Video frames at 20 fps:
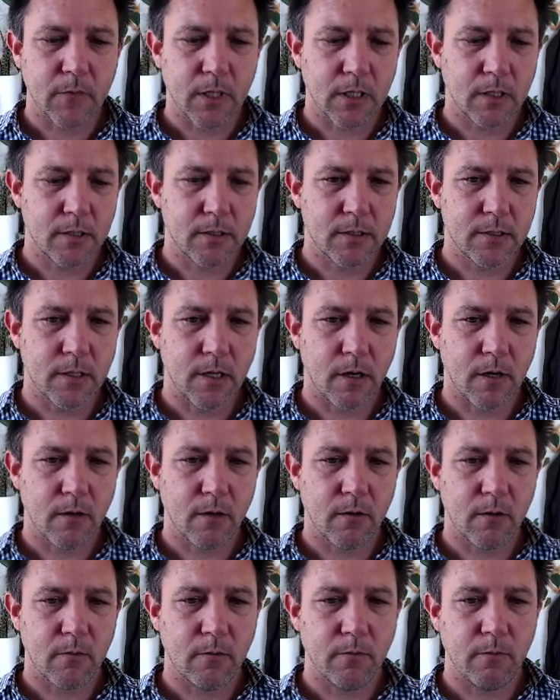
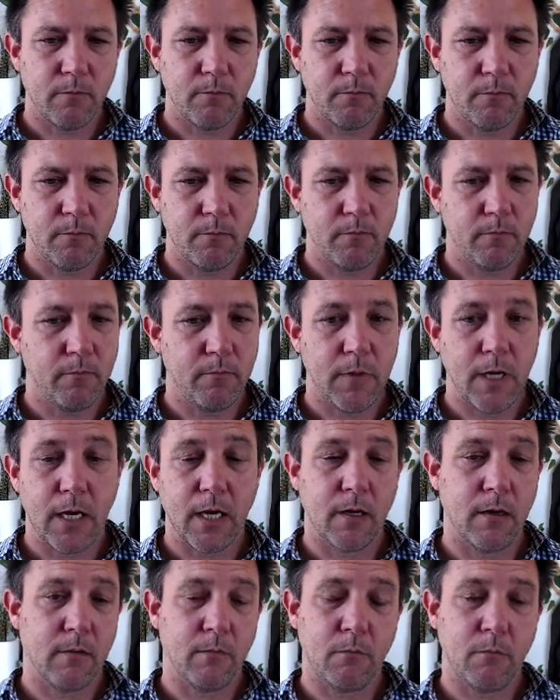So
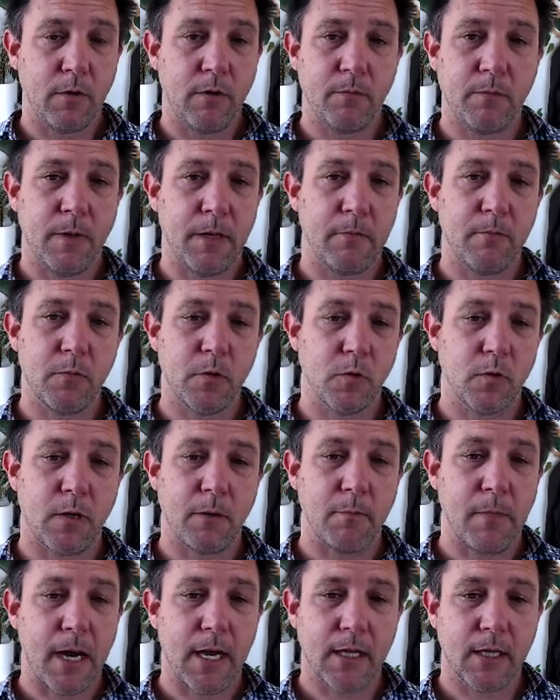yeah, we've been
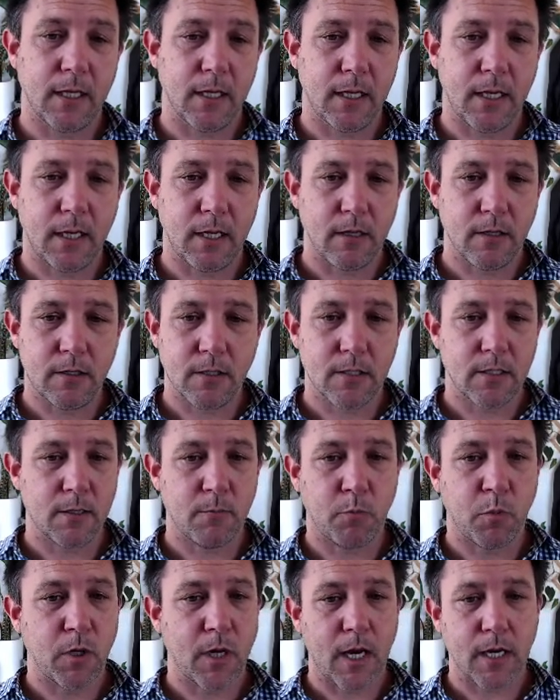doing mainly just the
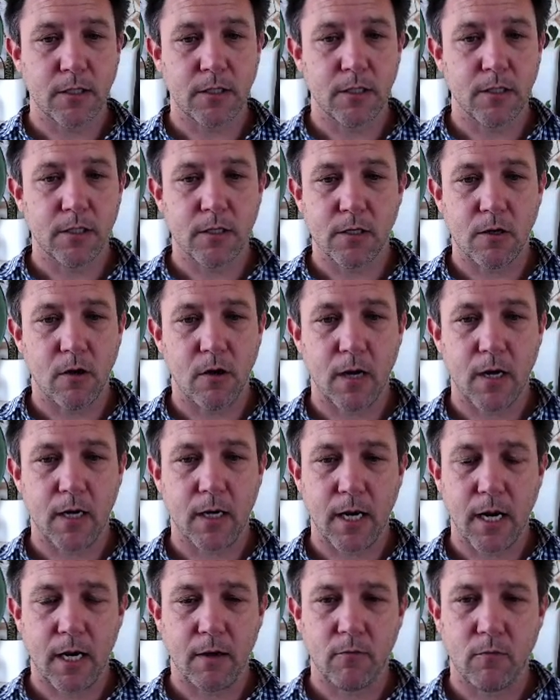production side,
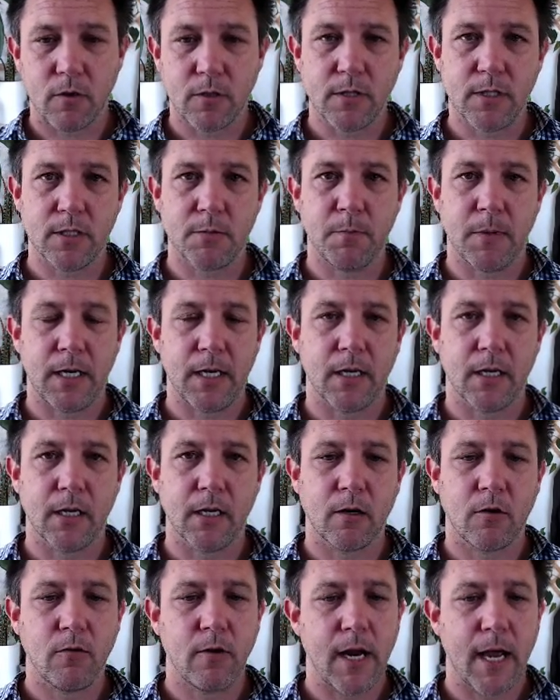and Ross has been the
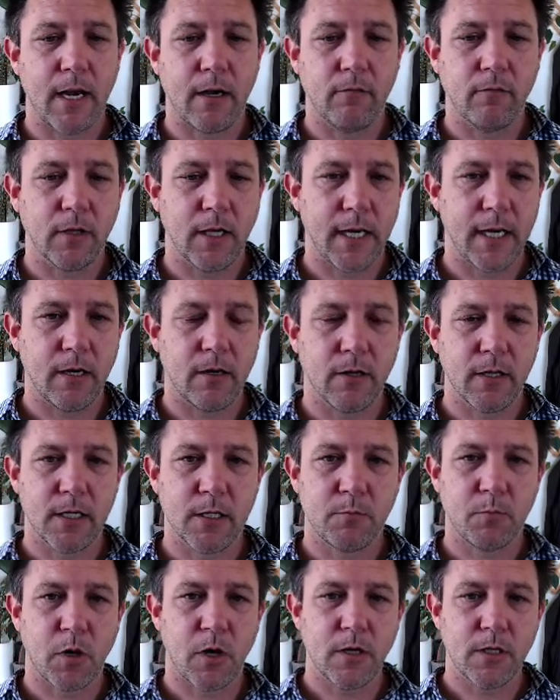creative lead on
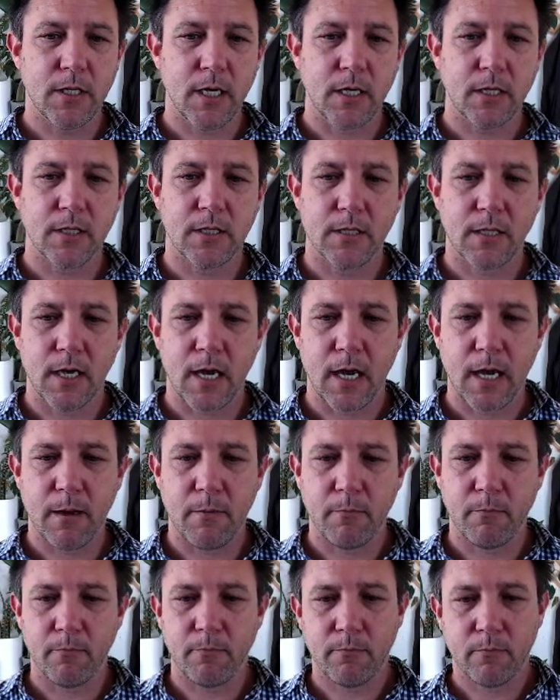this project,
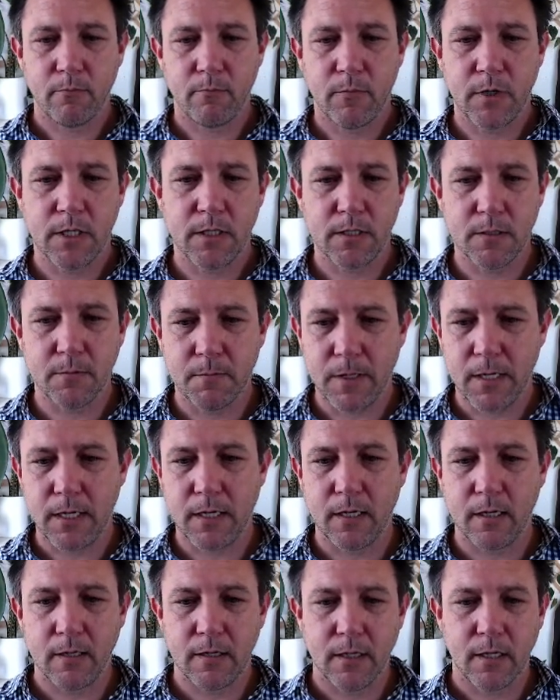which has
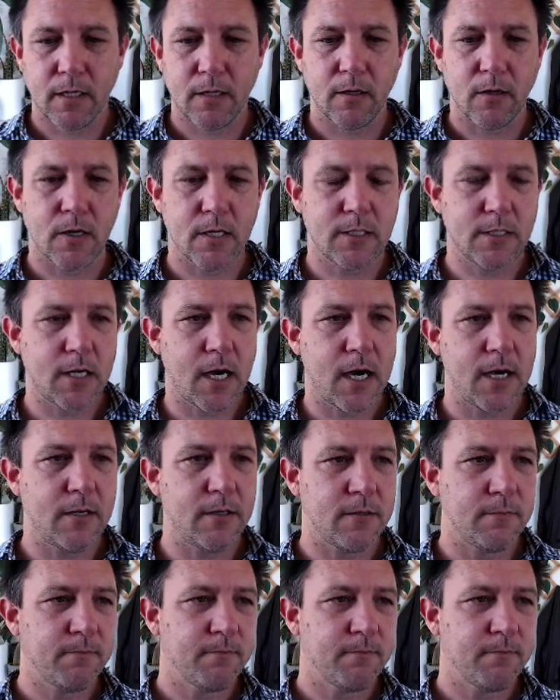been a nice change.